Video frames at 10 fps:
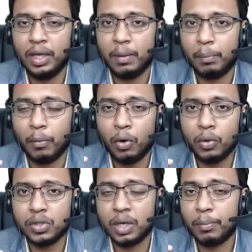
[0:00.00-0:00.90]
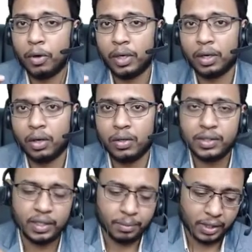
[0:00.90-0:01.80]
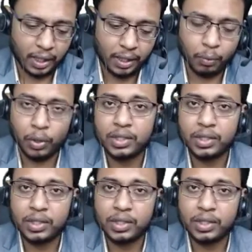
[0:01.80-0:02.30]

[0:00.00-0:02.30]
most important concepts, and one